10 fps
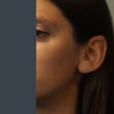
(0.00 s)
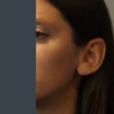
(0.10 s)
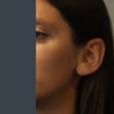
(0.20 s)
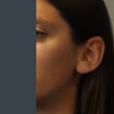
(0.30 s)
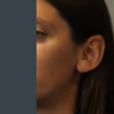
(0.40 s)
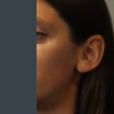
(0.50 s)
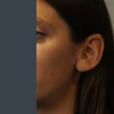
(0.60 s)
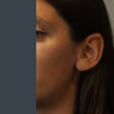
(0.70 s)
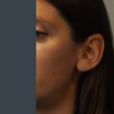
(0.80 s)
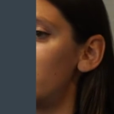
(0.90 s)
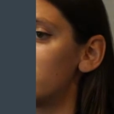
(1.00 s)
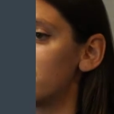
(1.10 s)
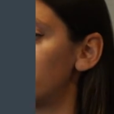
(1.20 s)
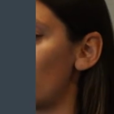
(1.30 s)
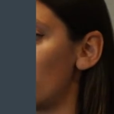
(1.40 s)
indeed that data is
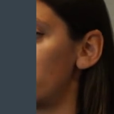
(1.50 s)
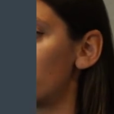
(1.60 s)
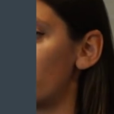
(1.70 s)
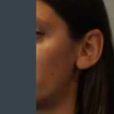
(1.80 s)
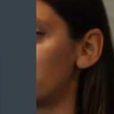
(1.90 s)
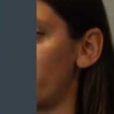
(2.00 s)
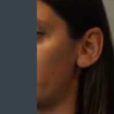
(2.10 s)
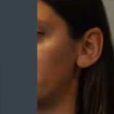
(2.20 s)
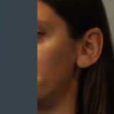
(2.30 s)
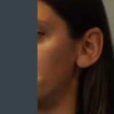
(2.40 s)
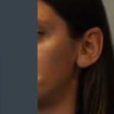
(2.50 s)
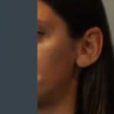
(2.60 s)
the one that we're expecting.